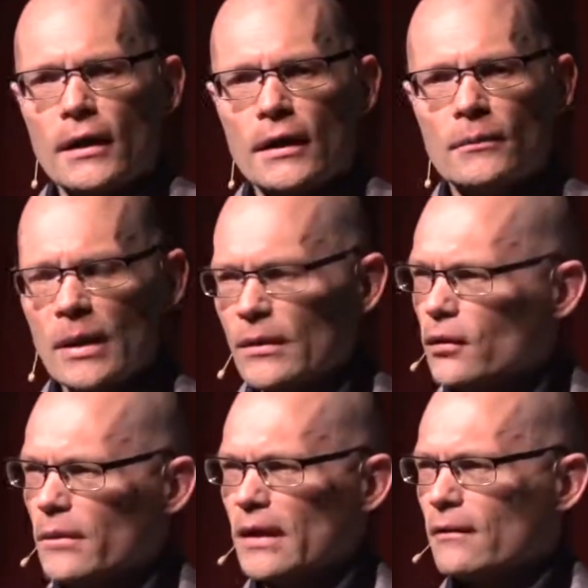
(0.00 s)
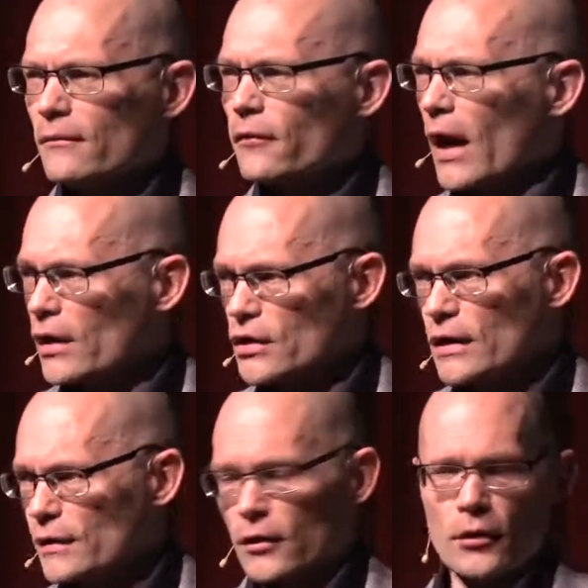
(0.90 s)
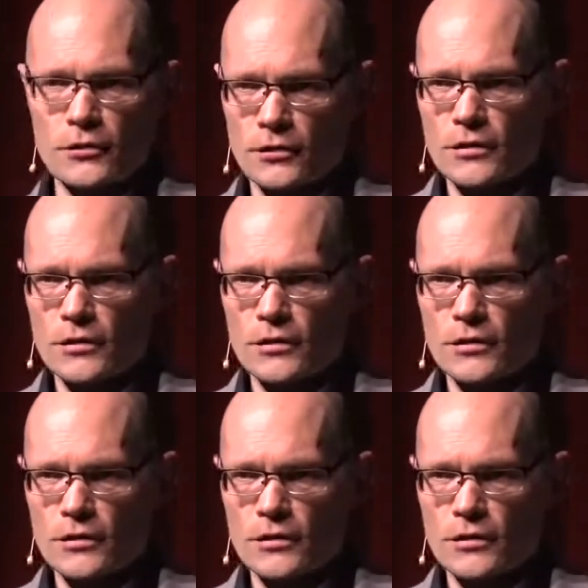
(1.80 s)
Maybe too many fried cheese curds or